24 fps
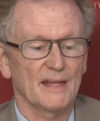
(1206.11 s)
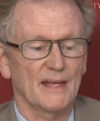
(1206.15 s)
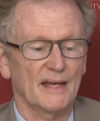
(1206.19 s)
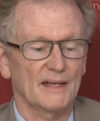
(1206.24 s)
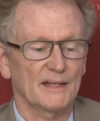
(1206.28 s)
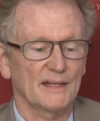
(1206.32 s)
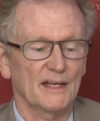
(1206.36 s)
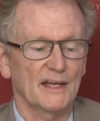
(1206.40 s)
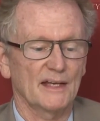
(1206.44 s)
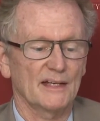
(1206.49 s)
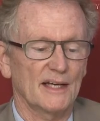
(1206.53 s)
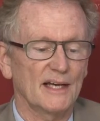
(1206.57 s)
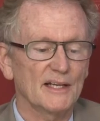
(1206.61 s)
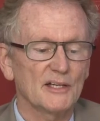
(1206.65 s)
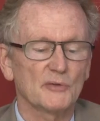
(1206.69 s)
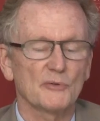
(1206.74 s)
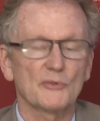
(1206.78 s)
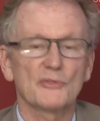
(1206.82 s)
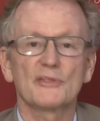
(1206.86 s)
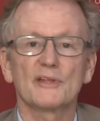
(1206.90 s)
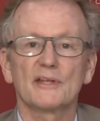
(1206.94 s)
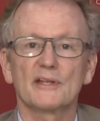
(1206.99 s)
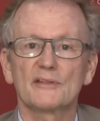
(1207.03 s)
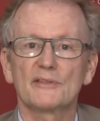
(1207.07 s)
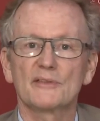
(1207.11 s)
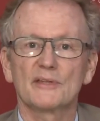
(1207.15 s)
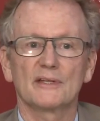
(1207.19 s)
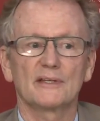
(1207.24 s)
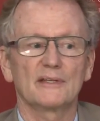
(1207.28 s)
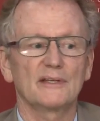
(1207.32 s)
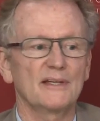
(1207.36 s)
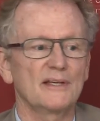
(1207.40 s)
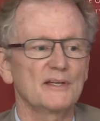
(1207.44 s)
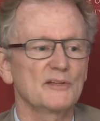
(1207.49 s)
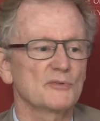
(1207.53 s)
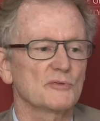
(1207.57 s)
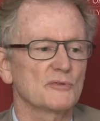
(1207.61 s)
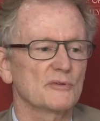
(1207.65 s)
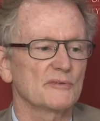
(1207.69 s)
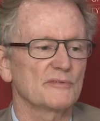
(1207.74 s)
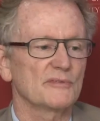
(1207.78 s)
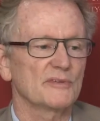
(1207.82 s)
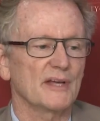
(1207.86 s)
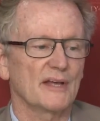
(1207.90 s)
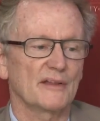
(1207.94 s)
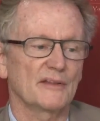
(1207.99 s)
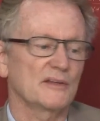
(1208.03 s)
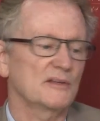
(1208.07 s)
And again, I don't think that
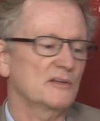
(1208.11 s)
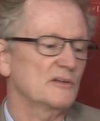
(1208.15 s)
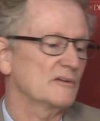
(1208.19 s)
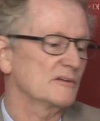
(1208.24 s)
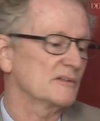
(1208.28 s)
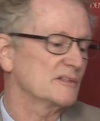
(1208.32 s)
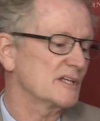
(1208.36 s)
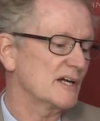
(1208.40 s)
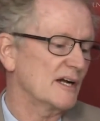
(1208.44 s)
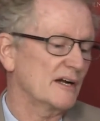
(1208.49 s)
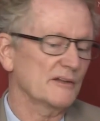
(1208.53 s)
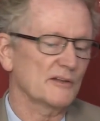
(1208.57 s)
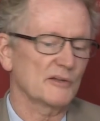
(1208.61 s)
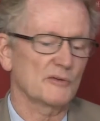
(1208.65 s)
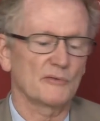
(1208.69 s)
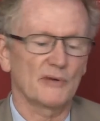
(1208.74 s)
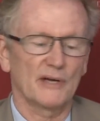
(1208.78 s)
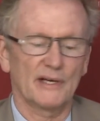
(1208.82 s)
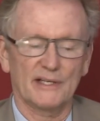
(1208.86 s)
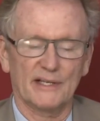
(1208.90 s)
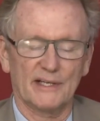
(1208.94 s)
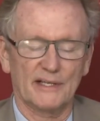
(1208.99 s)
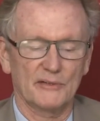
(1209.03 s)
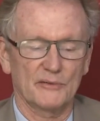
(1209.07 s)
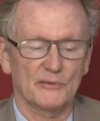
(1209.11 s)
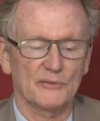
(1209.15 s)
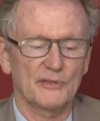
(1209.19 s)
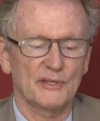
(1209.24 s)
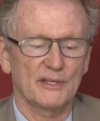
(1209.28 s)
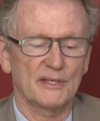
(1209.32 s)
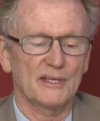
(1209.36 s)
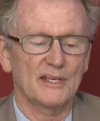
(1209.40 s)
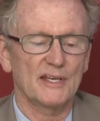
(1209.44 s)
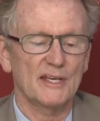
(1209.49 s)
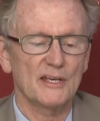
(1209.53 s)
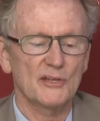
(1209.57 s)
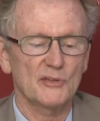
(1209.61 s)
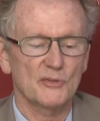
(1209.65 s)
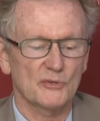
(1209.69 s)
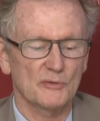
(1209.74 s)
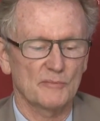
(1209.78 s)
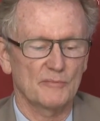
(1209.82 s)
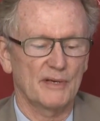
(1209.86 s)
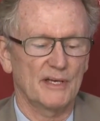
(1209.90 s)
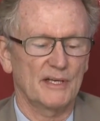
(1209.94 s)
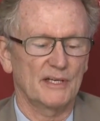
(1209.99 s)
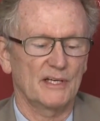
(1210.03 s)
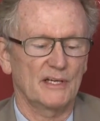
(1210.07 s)
I think you're entirely right. I don't think
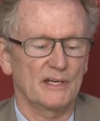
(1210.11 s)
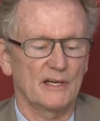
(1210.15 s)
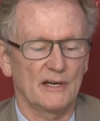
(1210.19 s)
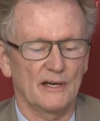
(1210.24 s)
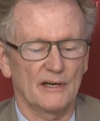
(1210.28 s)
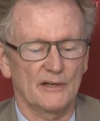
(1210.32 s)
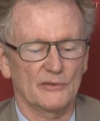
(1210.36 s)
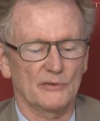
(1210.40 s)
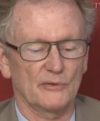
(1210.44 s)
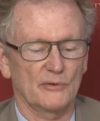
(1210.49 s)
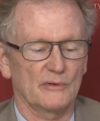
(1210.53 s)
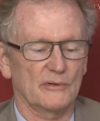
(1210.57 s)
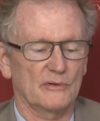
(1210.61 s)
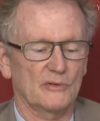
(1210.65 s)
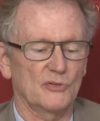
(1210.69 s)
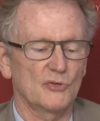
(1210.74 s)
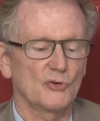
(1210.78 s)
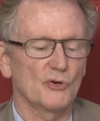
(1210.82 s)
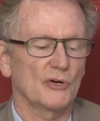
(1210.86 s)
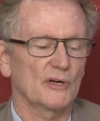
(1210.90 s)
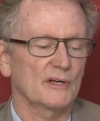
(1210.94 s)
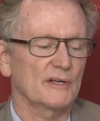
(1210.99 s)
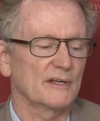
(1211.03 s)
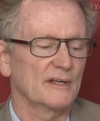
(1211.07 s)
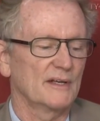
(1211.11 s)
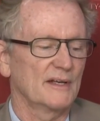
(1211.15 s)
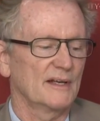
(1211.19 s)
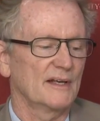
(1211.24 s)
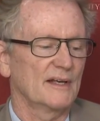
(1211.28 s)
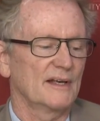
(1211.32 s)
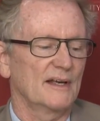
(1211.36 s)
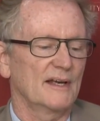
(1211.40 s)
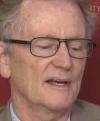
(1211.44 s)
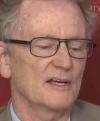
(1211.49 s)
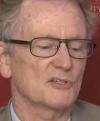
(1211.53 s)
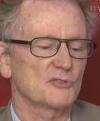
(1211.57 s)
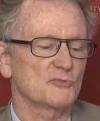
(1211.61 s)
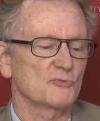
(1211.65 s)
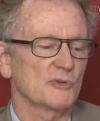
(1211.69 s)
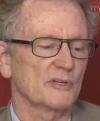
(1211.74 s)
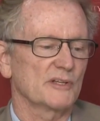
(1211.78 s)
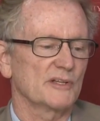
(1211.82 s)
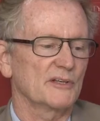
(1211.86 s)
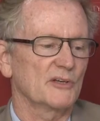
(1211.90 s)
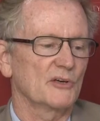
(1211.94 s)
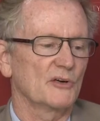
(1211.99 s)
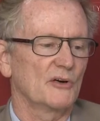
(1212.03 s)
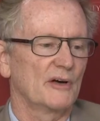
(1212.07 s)
either Benioff or Cook has
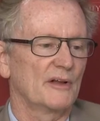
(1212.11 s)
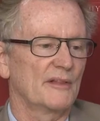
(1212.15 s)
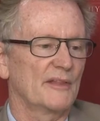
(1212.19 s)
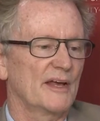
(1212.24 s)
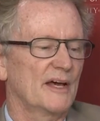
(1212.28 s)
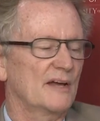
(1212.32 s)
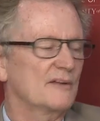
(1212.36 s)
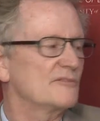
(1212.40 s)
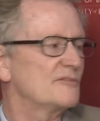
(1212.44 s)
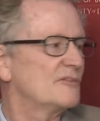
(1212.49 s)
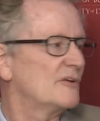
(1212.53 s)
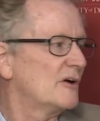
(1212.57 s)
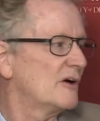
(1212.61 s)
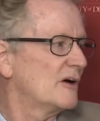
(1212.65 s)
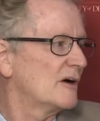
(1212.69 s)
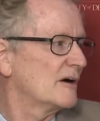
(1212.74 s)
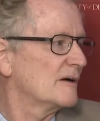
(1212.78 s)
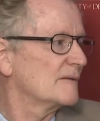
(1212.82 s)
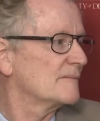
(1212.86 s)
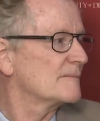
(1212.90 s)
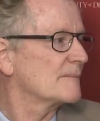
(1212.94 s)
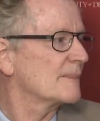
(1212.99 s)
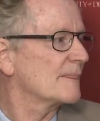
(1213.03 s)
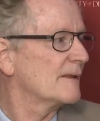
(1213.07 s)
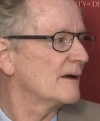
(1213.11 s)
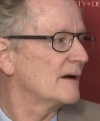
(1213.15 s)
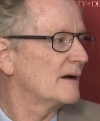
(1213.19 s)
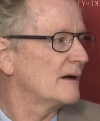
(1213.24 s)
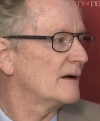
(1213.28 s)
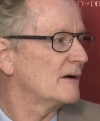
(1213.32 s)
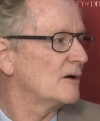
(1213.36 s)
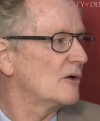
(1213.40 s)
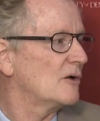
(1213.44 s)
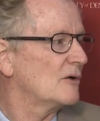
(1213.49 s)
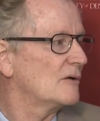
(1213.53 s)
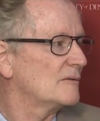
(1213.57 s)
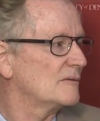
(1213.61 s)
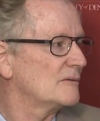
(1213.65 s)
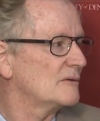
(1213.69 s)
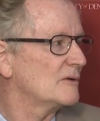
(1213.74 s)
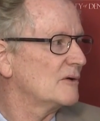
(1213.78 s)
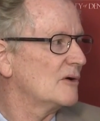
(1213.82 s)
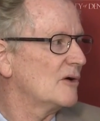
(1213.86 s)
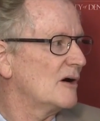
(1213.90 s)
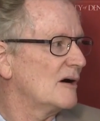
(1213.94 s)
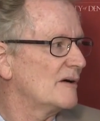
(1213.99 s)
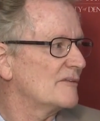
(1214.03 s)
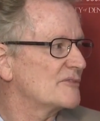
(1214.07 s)
really gone that far
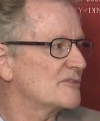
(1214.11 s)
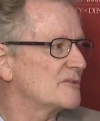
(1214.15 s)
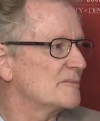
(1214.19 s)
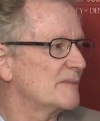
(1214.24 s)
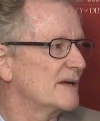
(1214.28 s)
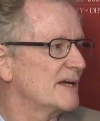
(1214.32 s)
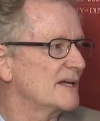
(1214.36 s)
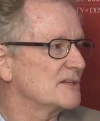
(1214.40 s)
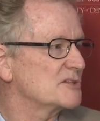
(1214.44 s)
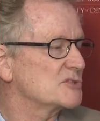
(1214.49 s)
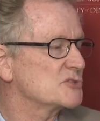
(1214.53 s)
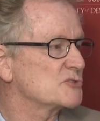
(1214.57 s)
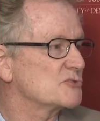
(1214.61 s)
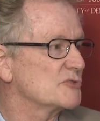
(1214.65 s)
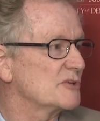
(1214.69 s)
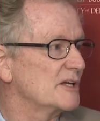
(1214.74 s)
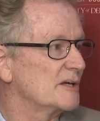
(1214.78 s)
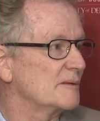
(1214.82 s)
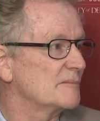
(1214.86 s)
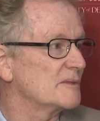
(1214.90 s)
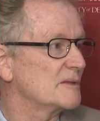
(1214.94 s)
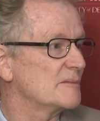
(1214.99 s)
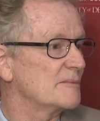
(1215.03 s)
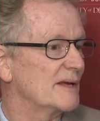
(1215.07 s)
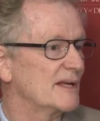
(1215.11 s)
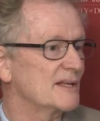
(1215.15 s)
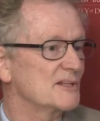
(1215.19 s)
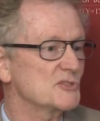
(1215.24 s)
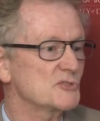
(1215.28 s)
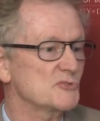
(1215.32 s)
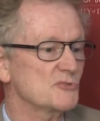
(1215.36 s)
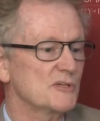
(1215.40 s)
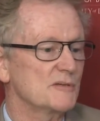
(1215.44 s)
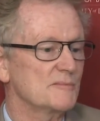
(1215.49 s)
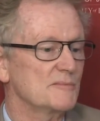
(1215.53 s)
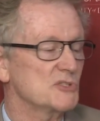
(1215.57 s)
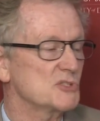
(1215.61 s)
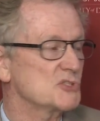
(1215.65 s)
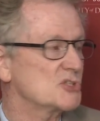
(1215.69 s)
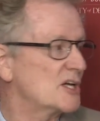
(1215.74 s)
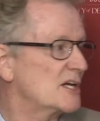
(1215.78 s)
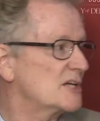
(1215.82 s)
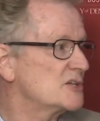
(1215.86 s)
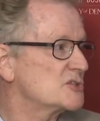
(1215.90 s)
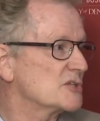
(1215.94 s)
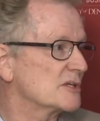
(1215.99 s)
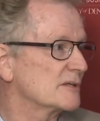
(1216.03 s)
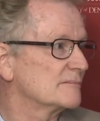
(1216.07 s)
off the mainstream. The mainstream is
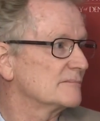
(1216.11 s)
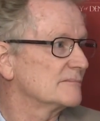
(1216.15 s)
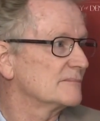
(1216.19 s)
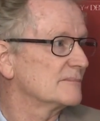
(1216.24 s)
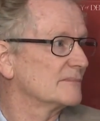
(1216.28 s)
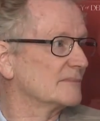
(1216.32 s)
changing.